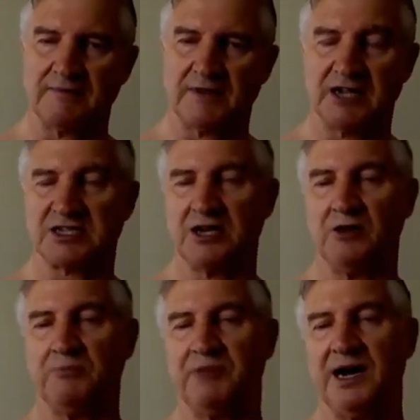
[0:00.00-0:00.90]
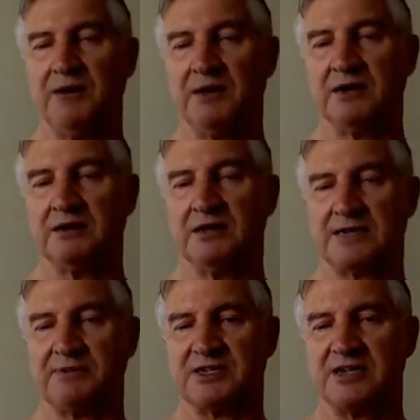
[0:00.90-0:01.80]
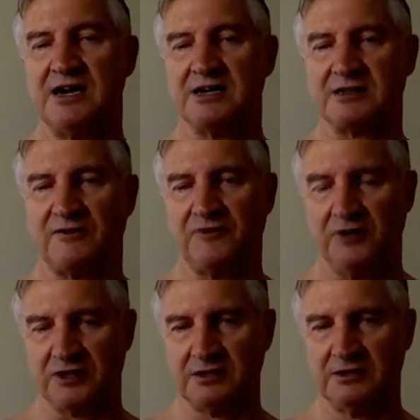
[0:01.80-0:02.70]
I see Obama is up his arse a foot